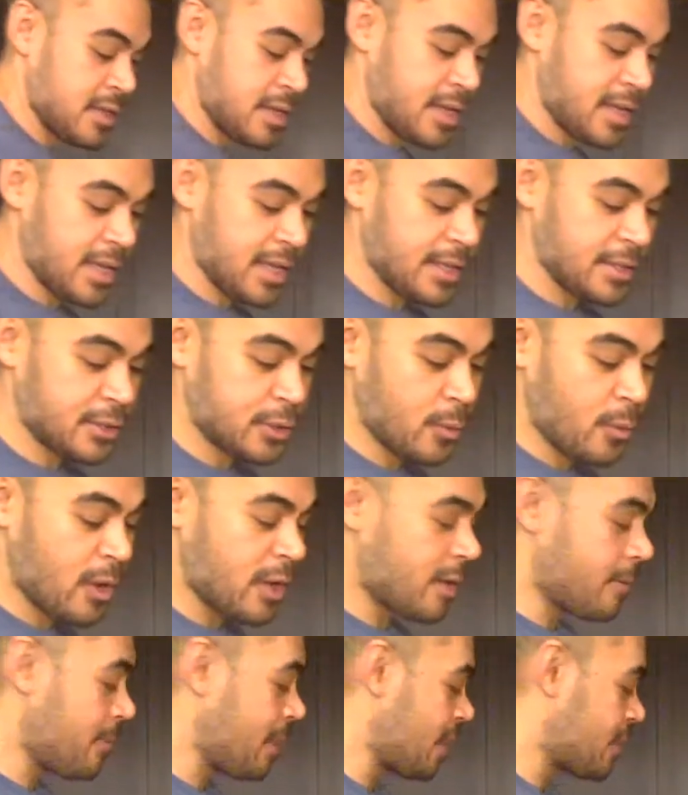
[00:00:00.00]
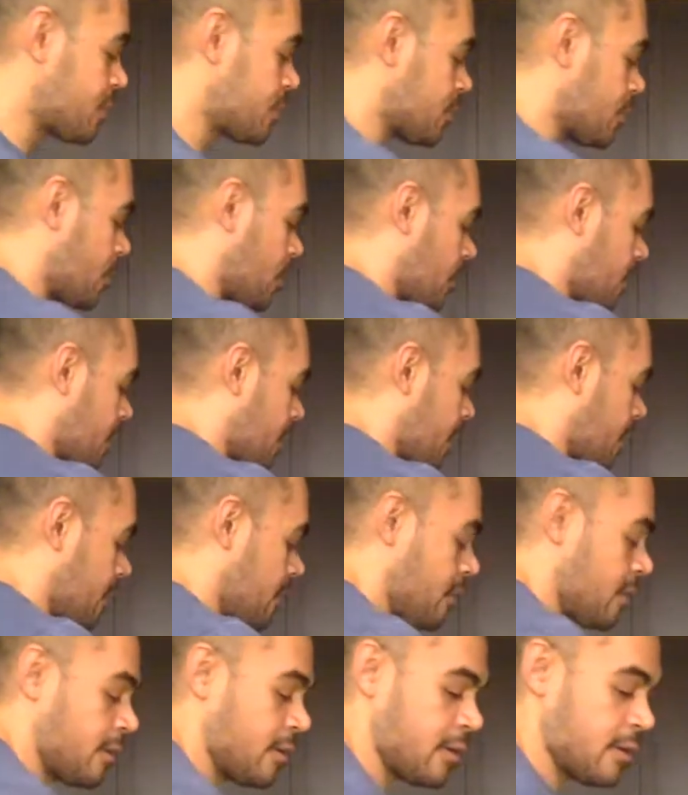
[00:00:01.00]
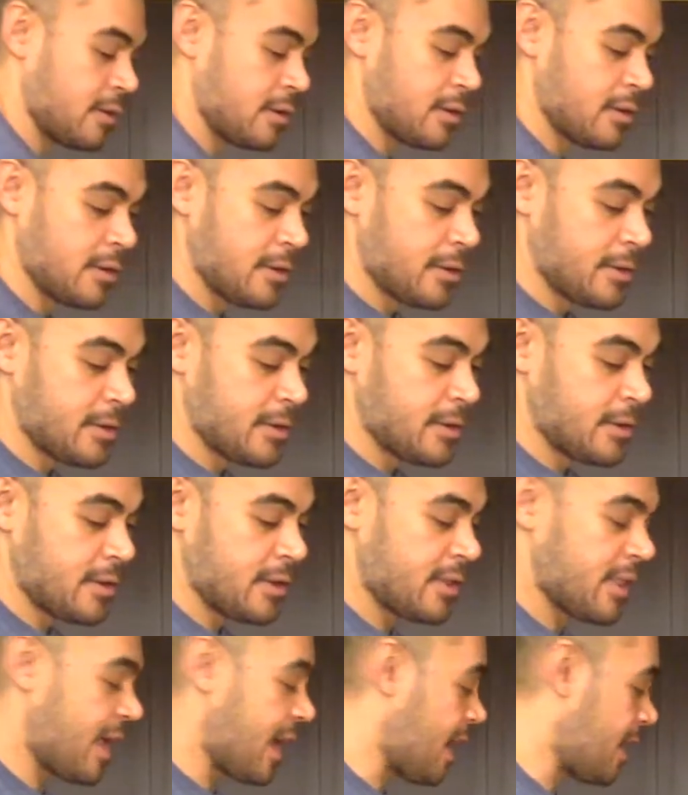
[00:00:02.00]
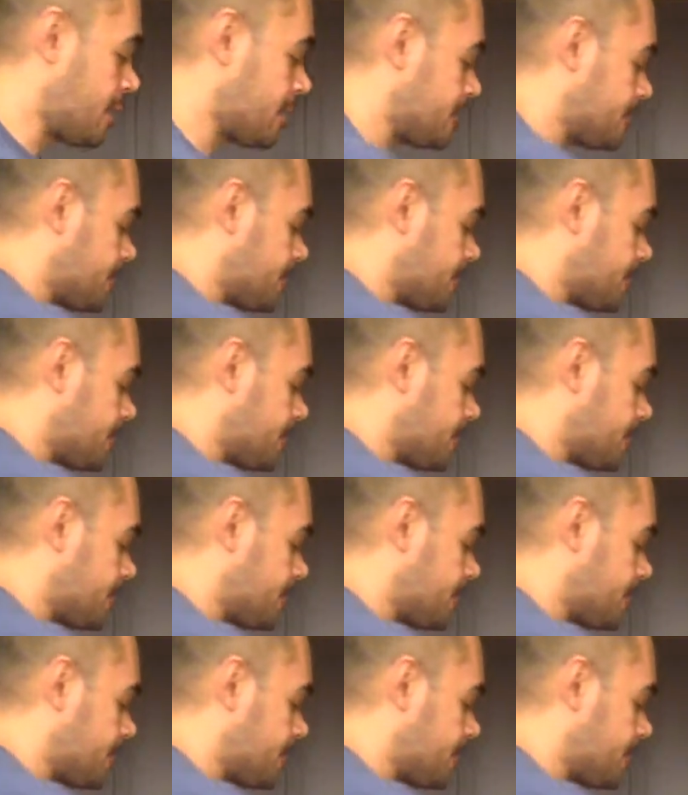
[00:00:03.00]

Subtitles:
is you want to make sure that